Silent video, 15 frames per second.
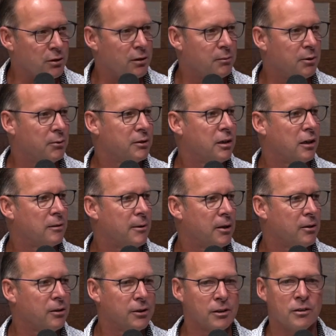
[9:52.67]
term that we talked
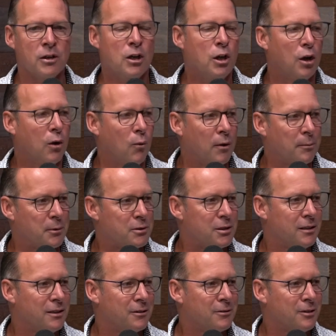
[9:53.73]
about earlier. A
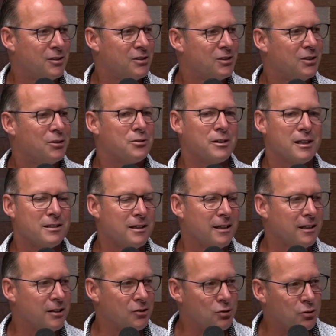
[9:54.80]
1% increase is going to
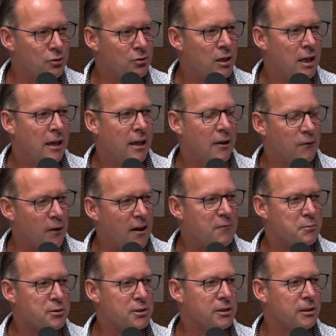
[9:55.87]
translate into a
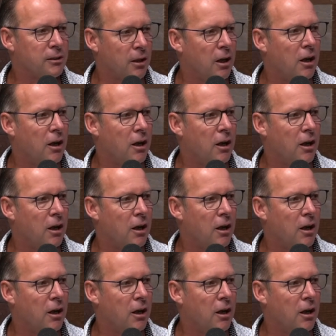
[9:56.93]
5%